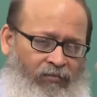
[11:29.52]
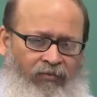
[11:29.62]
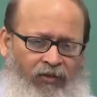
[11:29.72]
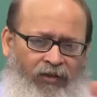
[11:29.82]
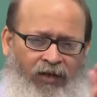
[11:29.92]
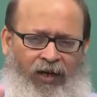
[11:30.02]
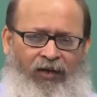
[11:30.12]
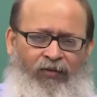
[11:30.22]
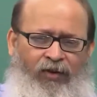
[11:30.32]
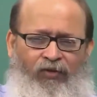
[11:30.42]
what is the right
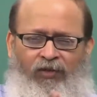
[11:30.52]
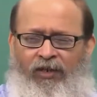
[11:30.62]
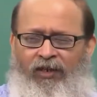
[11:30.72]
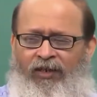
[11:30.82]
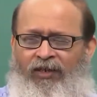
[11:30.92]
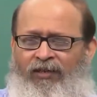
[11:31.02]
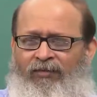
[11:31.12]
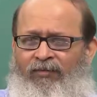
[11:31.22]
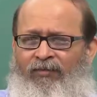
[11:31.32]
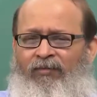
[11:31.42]
way to study,
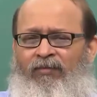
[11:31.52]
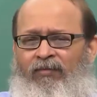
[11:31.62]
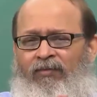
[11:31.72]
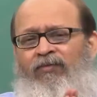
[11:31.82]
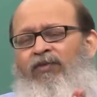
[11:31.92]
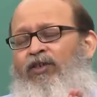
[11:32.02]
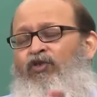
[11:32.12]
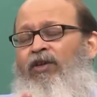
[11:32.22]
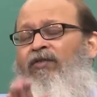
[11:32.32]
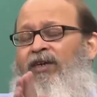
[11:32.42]
where
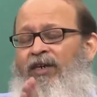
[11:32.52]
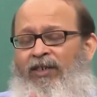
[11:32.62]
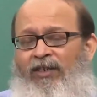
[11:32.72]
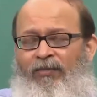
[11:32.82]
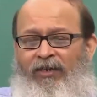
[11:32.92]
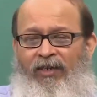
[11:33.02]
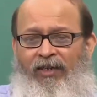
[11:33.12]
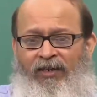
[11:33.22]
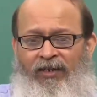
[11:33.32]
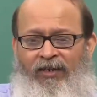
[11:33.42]
should our energy be
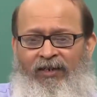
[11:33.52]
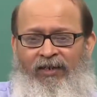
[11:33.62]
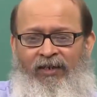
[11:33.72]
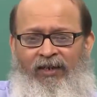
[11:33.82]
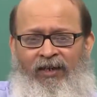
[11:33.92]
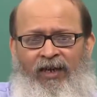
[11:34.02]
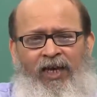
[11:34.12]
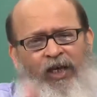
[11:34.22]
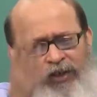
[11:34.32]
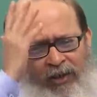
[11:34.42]
directed?
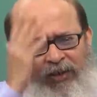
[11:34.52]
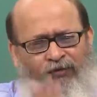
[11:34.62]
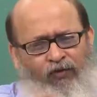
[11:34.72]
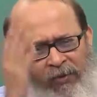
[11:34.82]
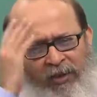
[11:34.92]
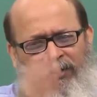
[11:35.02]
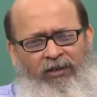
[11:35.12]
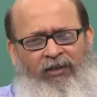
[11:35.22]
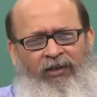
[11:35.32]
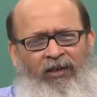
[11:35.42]
Ages, from
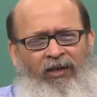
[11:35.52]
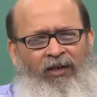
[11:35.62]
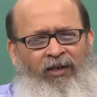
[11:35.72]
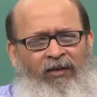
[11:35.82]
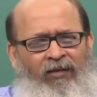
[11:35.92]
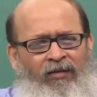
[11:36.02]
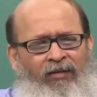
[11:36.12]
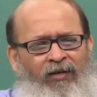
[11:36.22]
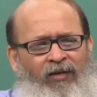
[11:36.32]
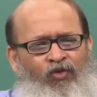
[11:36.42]
ages,
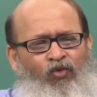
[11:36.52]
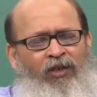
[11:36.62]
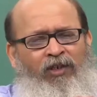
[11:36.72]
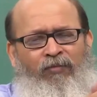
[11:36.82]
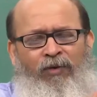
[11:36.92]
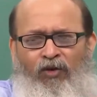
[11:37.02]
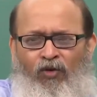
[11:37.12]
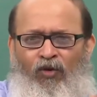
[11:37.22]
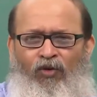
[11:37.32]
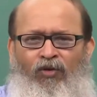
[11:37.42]
students have been
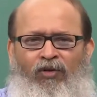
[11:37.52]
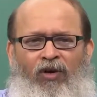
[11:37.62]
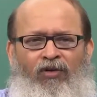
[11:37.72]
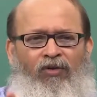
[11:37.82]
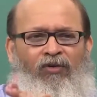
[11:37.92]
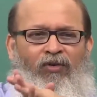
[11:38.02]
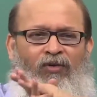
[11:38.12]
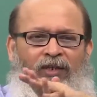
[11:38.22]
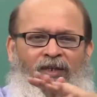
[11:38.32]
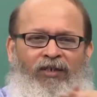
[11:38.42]
told not to do
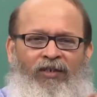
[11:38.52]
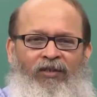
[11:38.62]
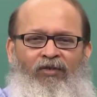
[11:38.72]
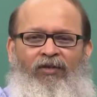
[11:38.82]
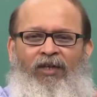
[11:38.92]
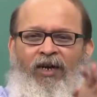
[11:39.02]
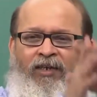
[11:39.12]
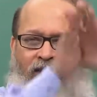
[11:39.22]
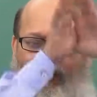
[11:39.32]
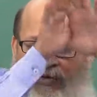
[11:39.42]
this, do that,
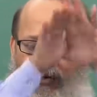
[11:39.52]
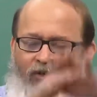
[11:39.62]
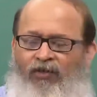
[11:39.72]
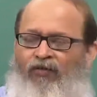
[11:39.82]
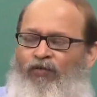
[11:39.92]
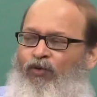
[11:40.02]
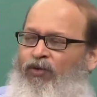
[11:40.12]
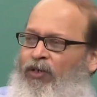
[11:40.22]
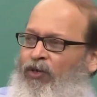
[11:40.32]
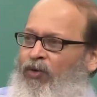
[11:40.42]
the whole list of do's
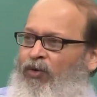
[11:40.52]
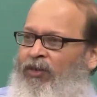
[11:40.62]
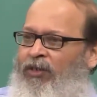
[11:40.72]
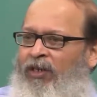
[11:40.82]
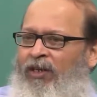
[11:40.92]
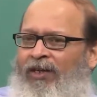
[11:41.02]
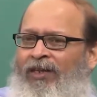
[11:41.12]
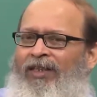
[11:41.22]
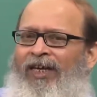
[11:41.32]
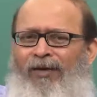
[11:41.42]
and don'ts.
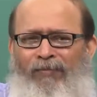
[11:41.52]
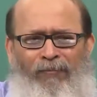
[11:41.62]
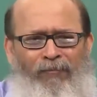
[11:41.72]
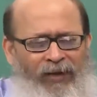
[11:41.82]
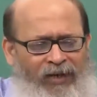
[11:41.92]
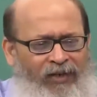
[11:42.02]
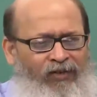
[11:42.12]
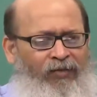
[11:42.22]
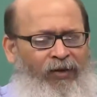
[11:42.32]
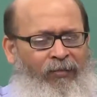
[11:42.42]
There have been periods
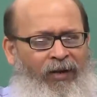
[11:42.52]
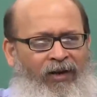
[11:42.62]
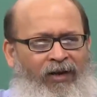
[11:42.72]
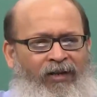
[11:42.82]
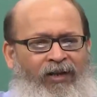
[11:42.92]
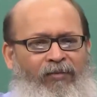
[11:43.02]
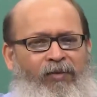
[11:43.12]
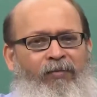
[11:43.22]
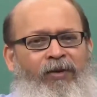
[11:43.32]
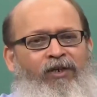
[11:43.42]
of rebel, there have
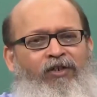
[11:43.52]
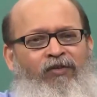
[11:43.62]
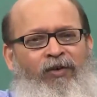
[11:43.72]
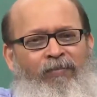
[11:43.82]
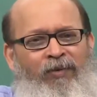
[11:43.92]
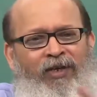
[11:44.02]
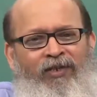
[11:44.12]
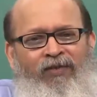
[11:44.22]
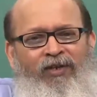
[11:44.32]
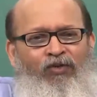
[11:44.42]
been periods of hippies
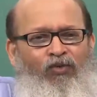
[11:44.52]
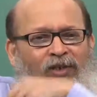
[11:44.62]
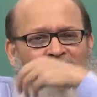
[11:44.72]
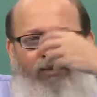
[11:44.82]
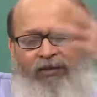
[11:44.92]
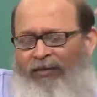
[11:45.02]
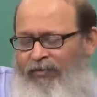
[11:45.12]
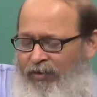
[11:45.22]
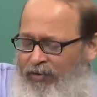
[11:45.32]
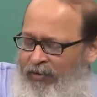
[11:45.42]
where students did not
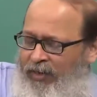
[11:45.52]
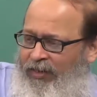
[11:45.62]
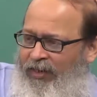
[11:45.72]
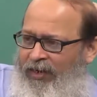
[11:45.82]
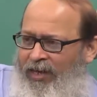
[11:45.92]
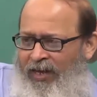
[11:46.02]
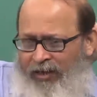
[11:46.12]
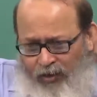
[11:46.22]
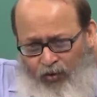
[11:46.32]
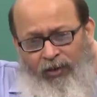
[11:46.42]
want to listen.
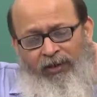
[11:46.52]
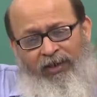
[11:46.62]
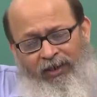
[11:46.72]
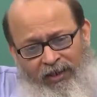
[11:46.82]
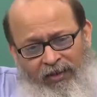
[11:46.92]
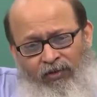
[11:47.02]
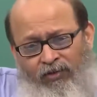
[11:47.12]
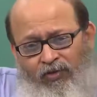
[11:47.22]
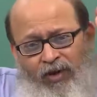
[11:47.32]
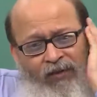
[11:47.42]
Students these days
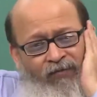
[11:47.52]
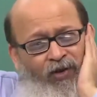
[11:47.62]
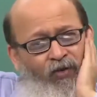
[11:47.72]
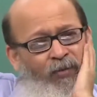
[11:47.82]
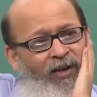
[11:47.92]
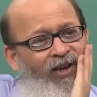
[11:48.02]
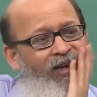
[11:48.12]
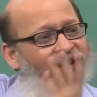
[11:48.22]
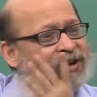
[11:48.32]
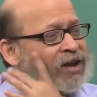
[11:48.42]
also have their
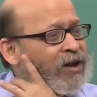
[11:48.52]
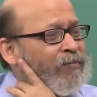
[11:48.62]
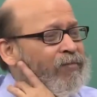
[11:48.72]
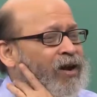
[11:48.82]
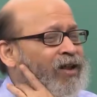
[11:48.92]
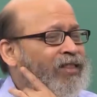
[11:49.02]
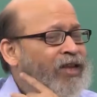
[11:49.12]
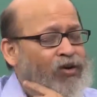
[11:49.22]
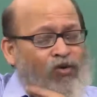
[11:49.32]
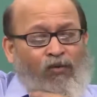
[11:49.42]
opinion, they
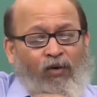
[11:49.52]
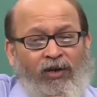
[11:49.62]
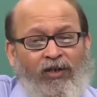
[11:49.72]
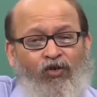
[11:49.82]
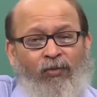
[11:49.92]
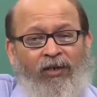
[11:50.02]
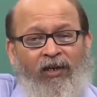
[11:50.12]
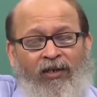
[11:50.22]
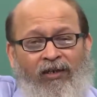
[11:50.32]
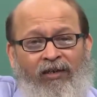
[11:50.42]
know what is to be done,